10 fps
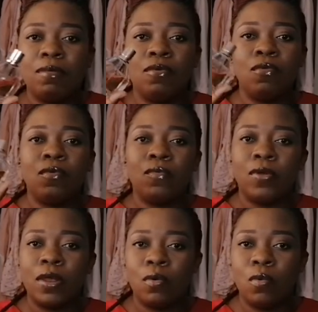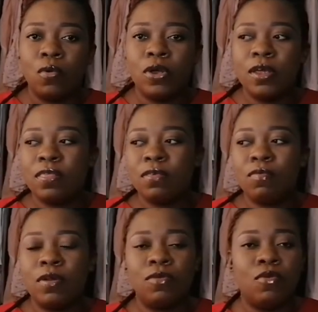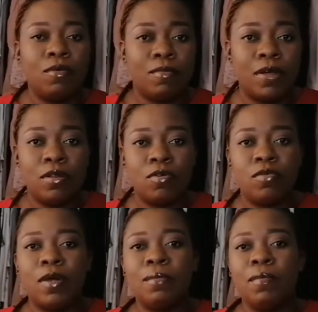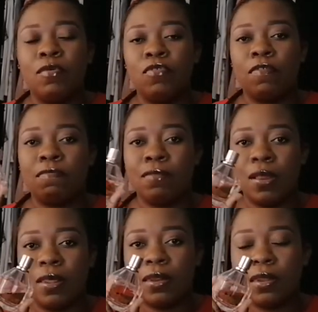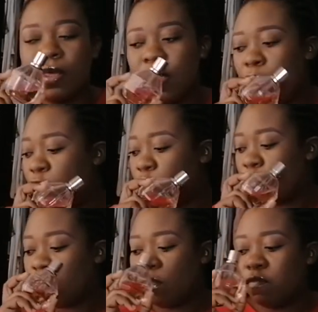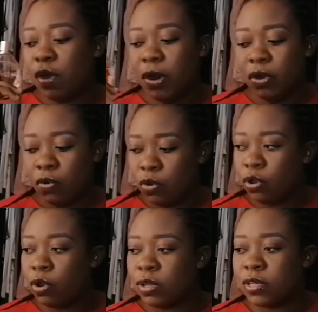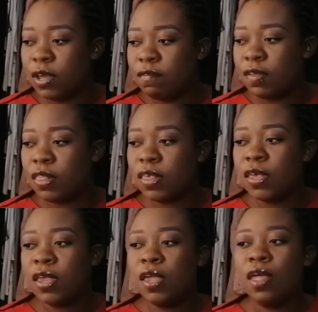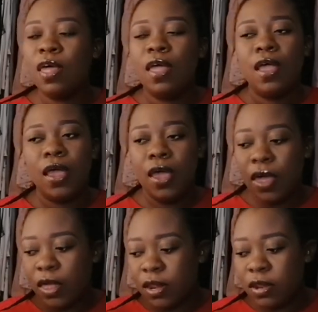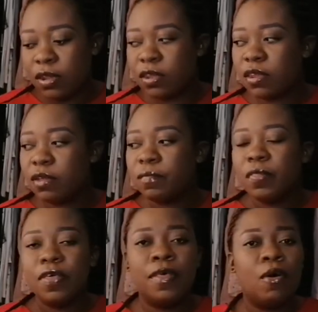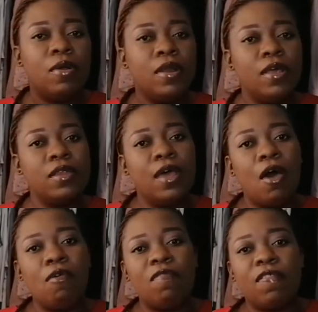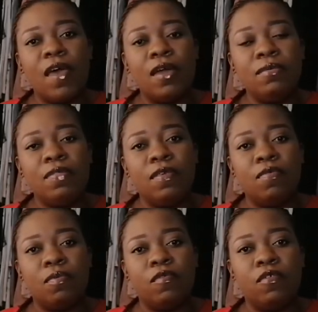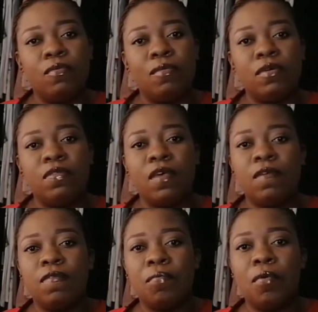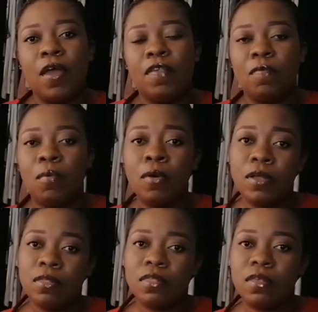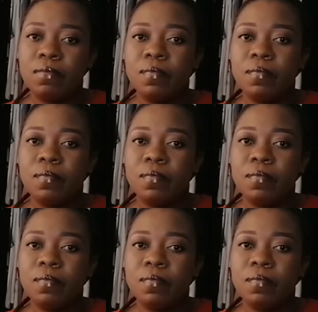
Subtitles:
maybe when I wore it, when doing my laundry, I'm able to smell it. So it's got very good longevity. And the only downside with this perfume, I'd say, is the price point.